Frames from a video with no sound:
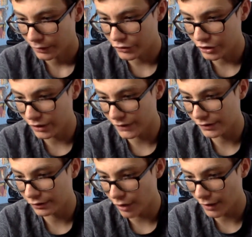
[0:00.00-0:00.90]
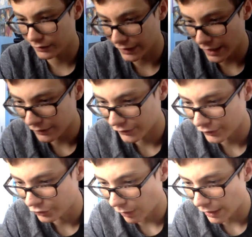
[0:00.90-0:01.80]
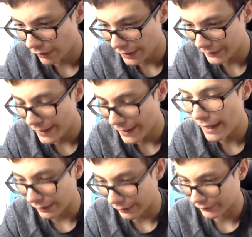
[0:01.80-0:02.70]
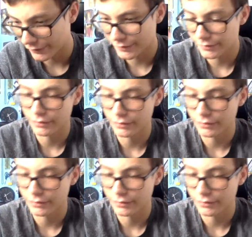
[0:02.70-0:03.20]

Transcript: Gina's Closet asks, do I like eggs?